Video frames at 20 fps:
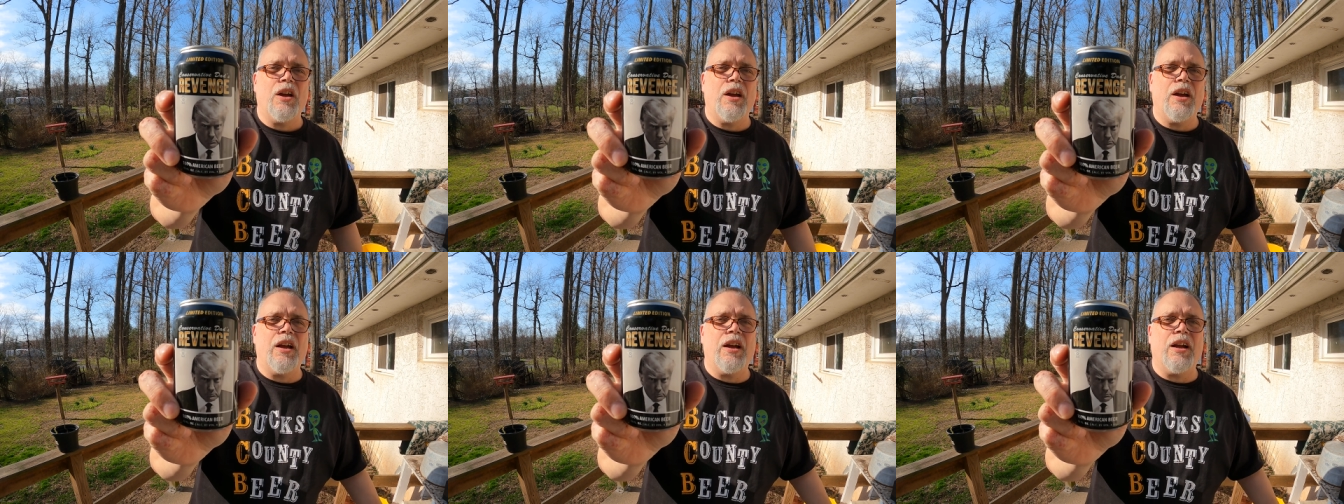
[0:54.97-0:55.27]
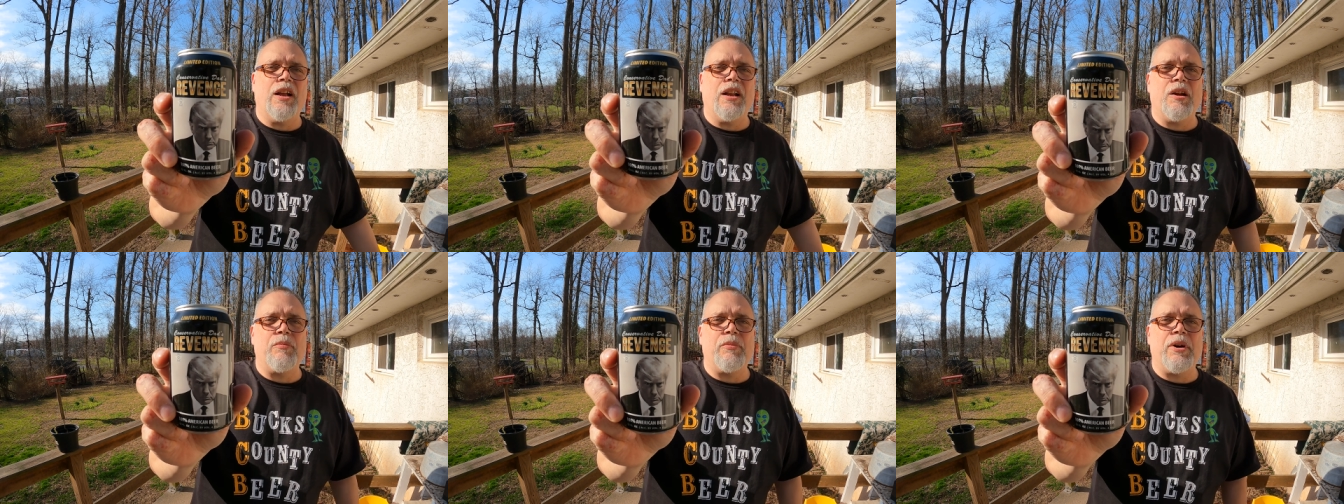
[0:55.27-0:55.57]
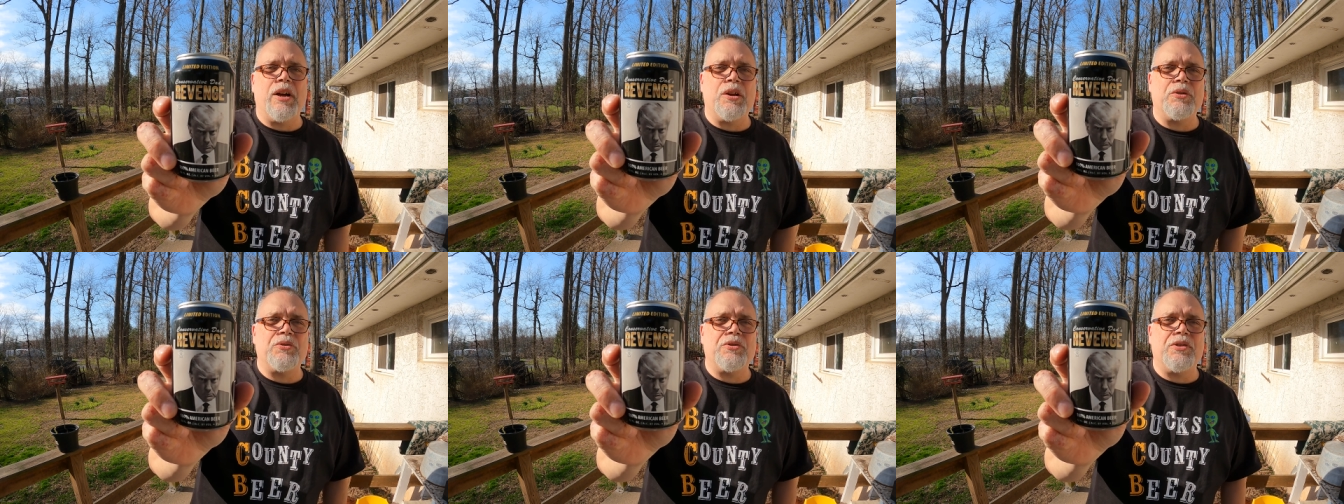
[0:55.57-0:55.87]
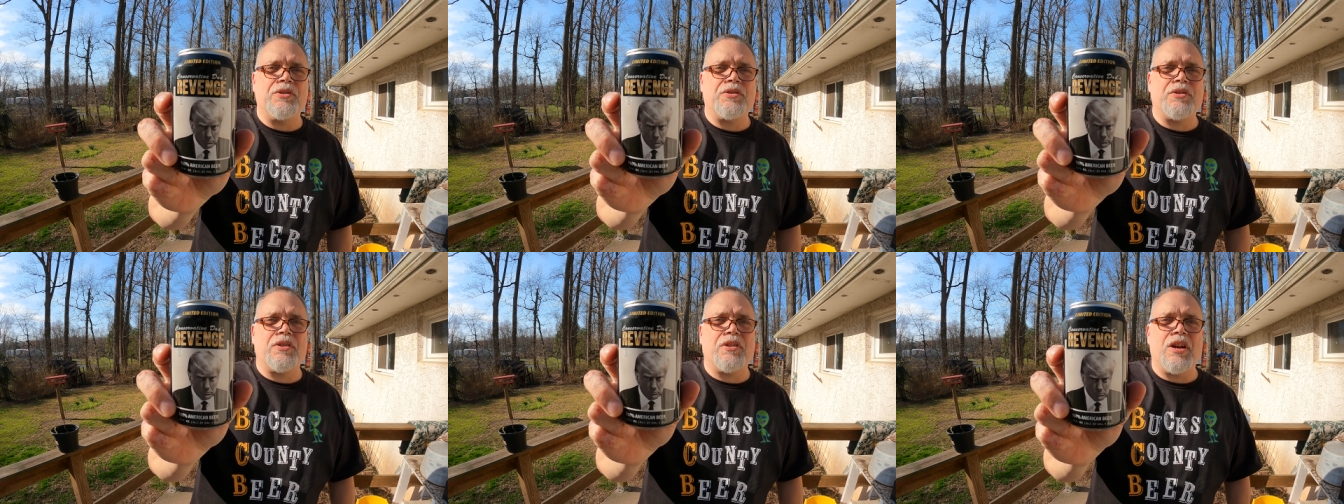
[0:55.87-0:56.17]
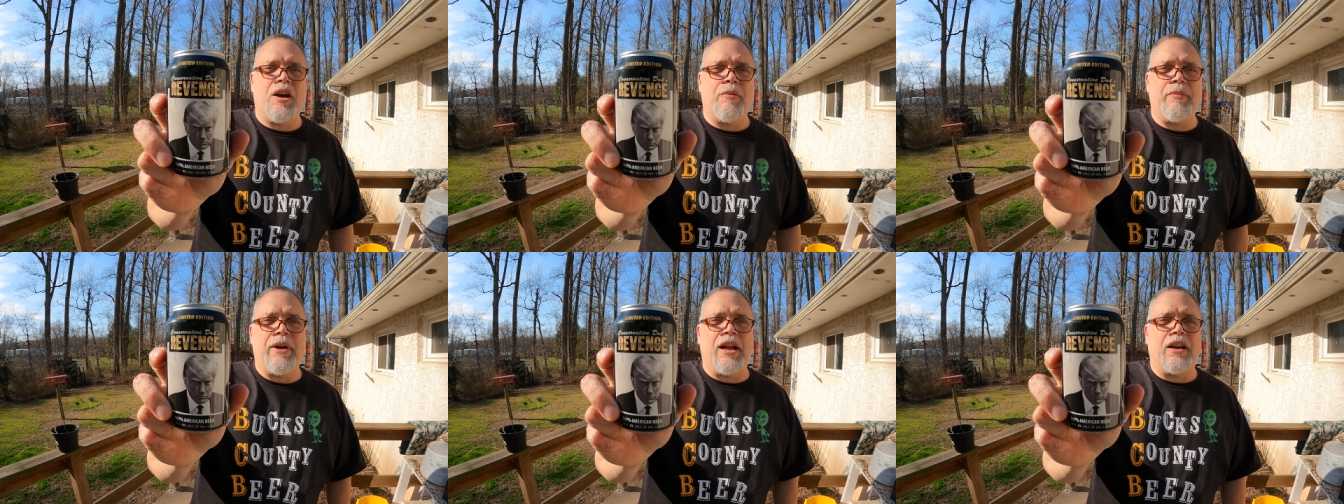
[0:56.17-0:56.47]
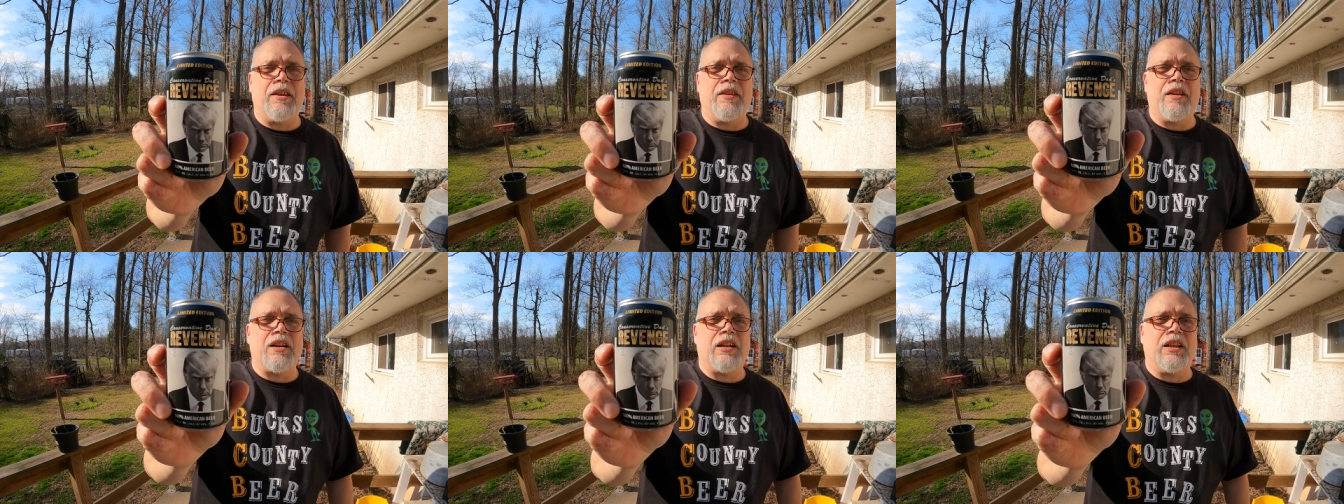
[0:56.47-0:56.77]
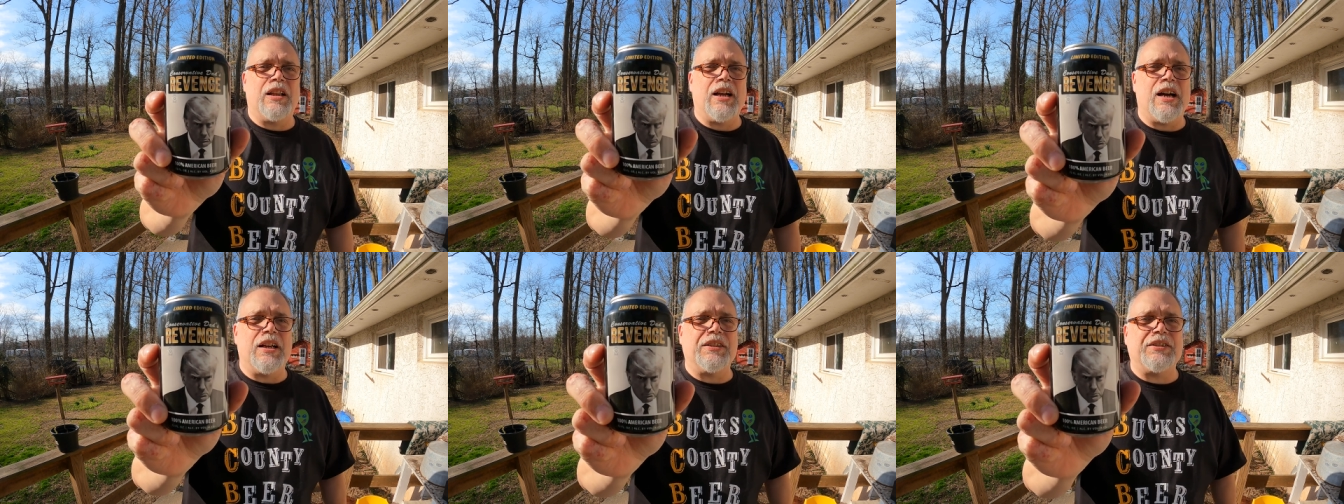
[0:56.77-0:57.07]
And I might as well just come out of the
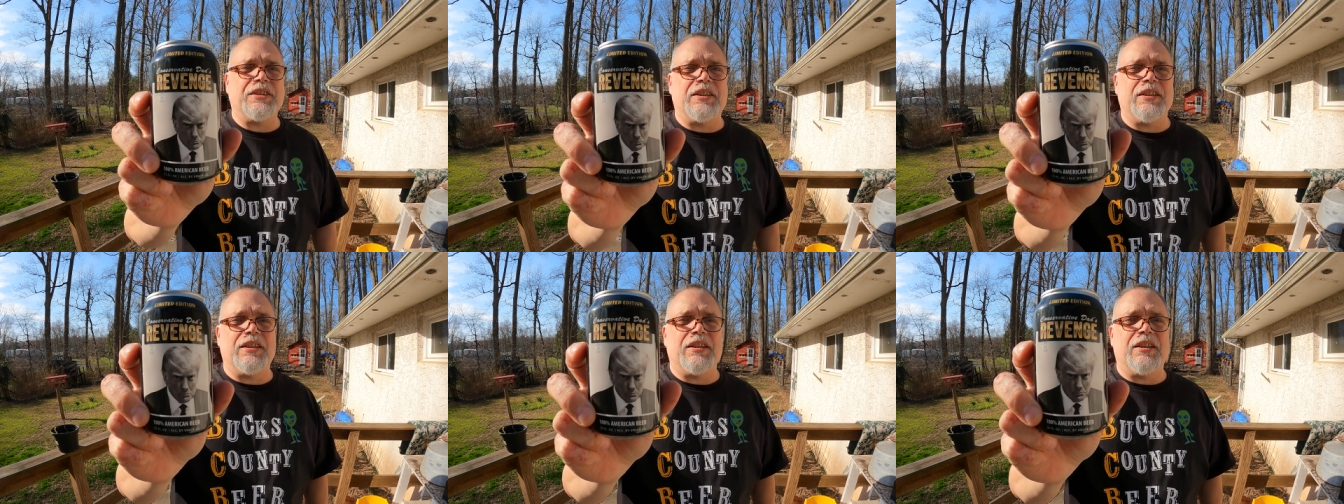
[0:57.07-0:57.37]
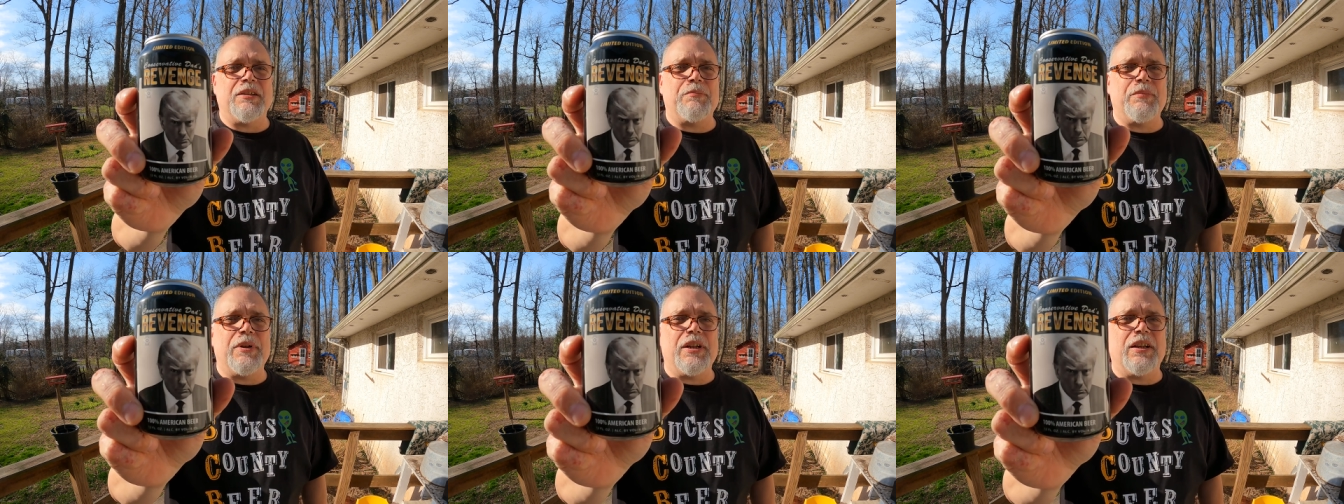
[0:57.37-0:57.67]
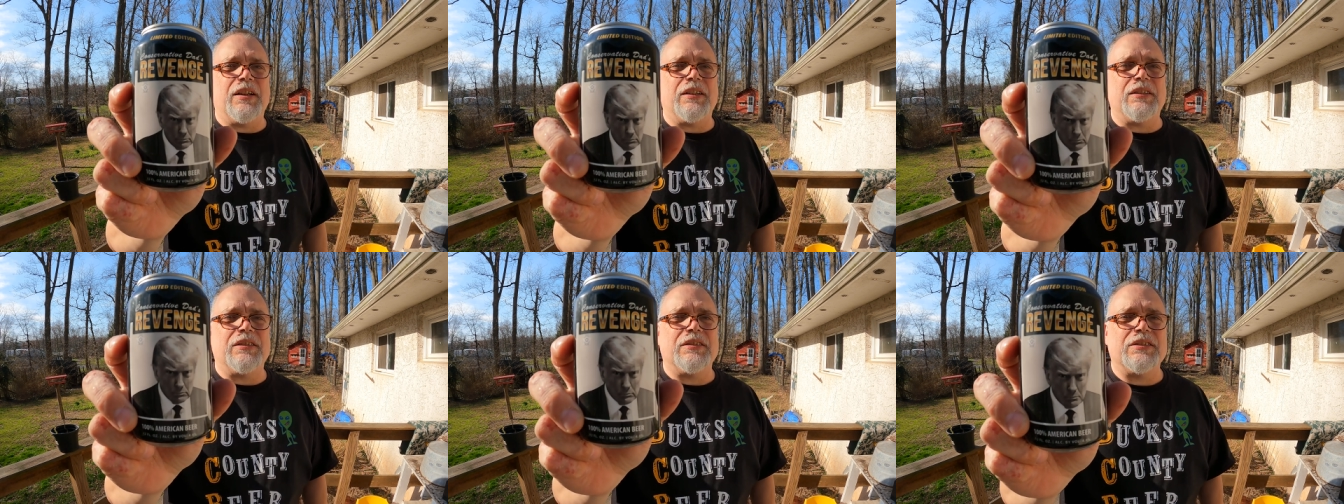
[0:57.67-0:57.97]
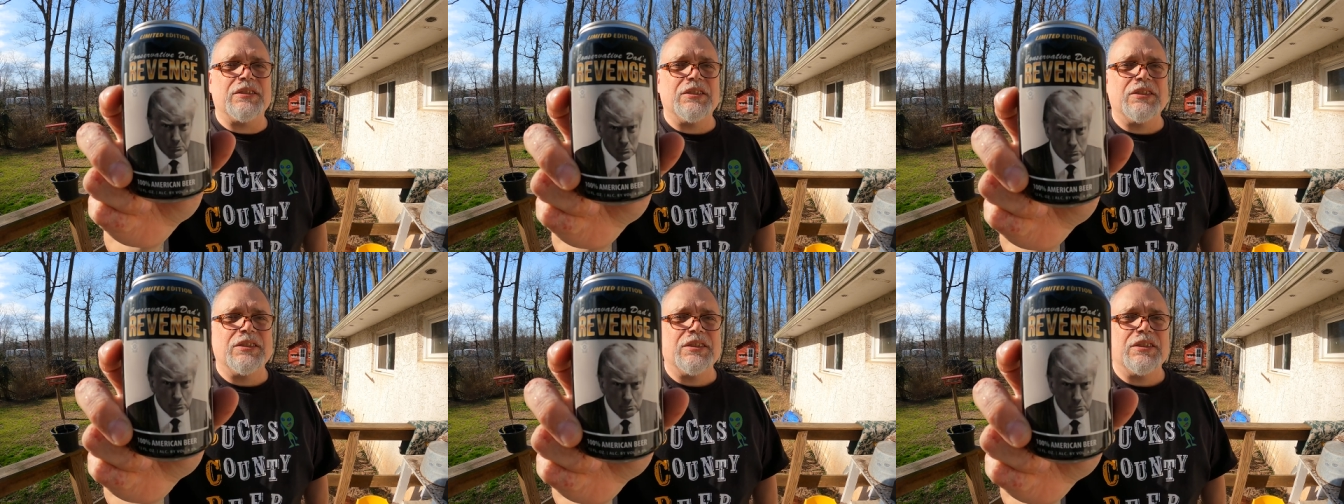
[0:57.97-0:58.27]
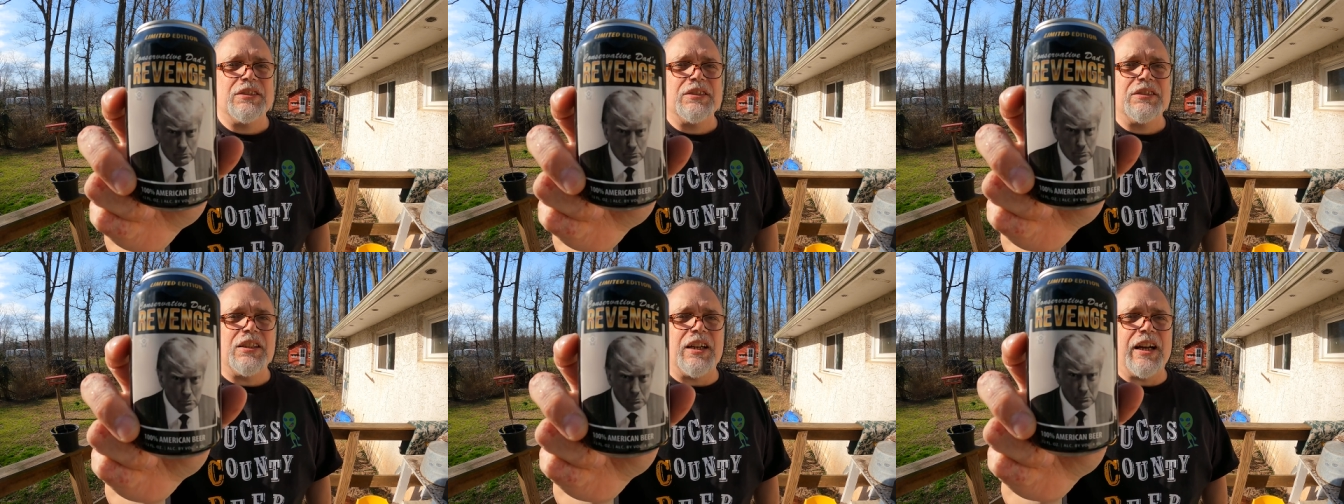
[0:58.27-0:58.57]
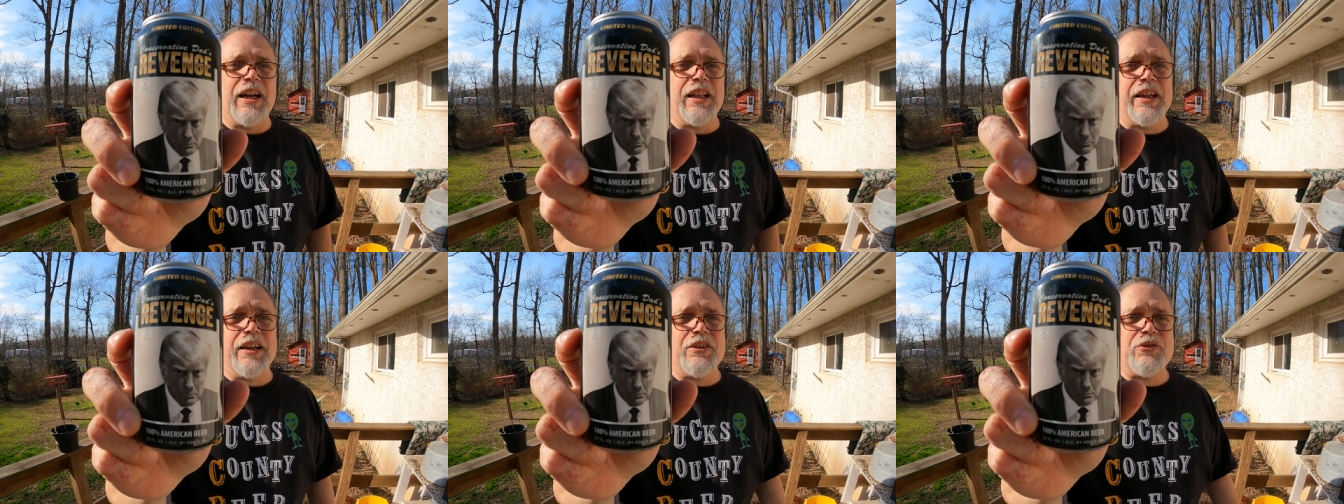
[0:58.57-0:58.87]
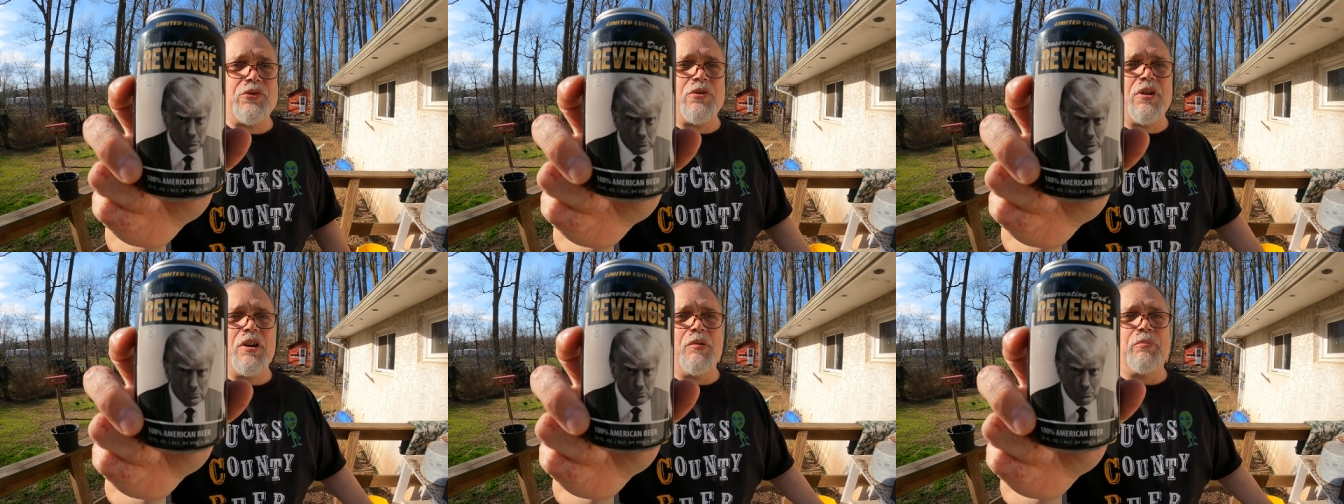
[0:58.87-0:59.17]
closet and admit it. I like
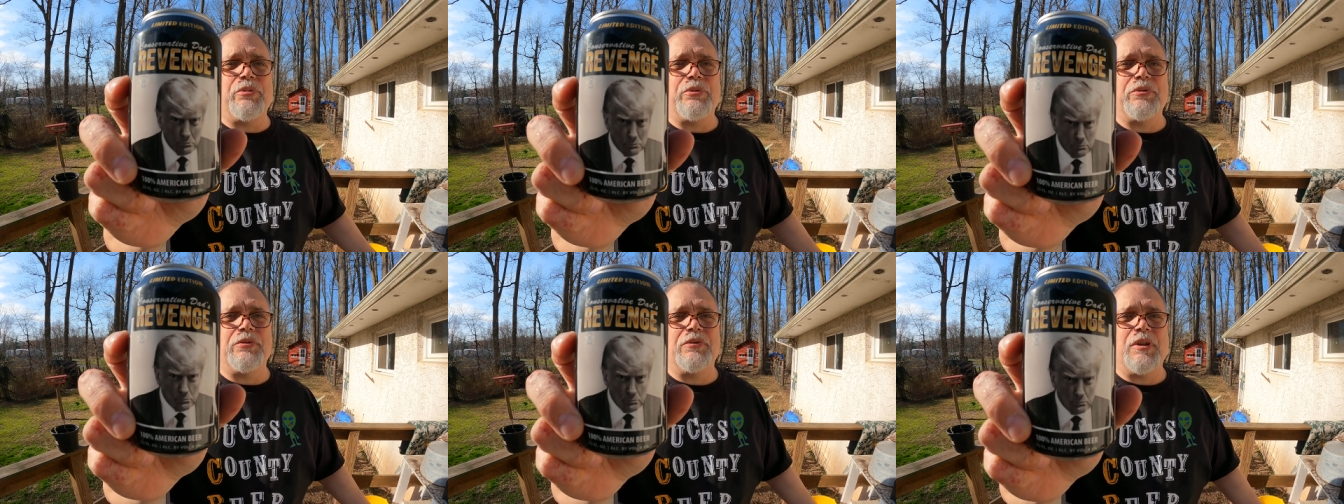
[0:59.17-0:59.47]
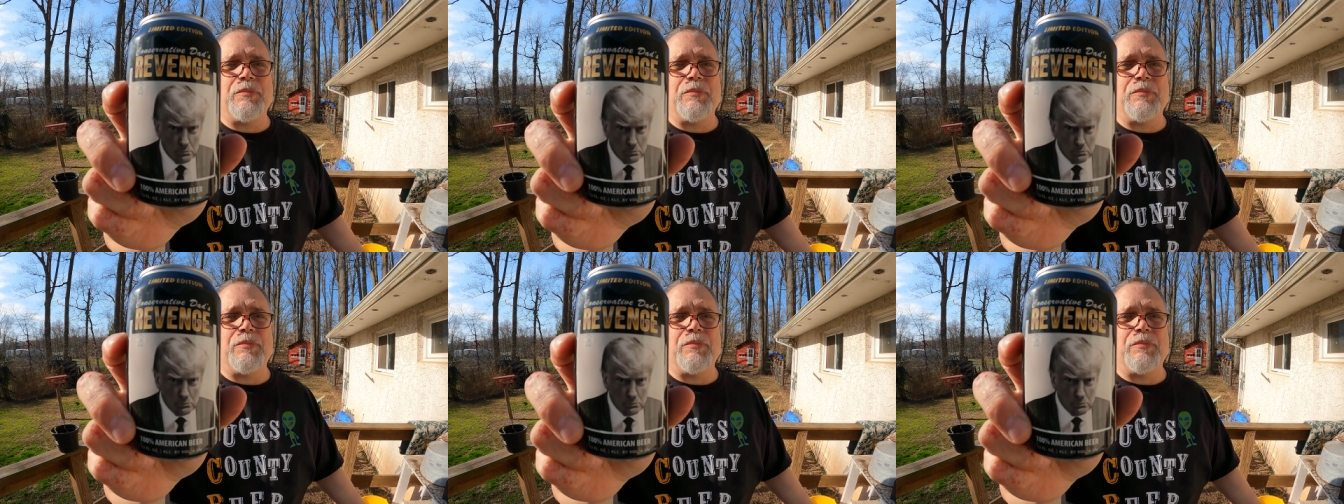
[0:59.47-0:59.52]
Trump.